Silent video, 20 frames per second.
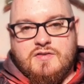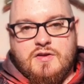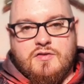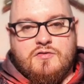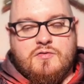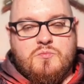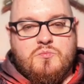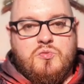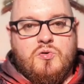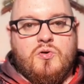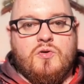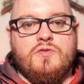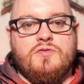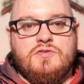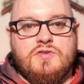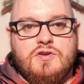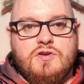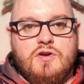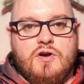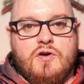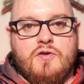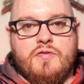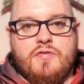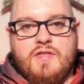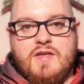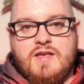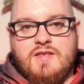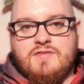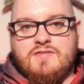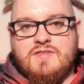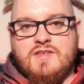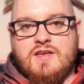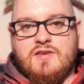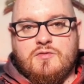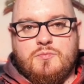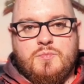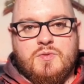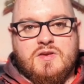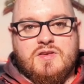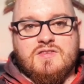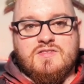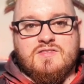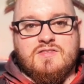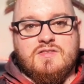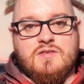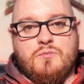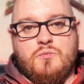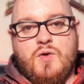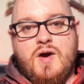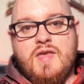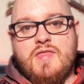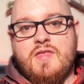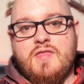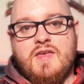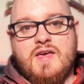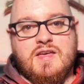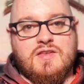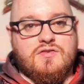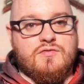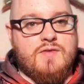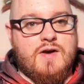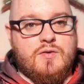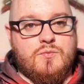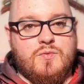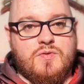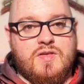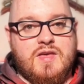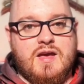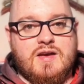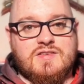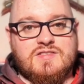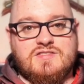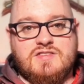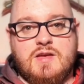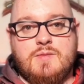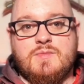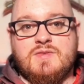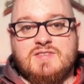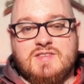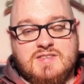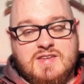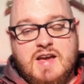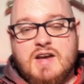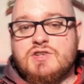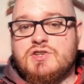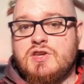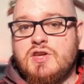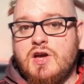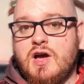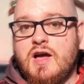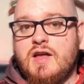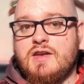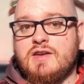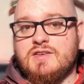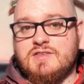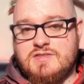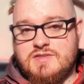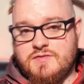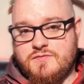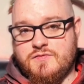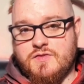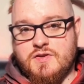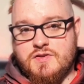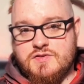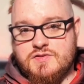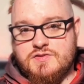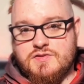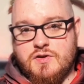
Now it's important to note these things because the way that they interact with Chaos Daemons is actually kind of different.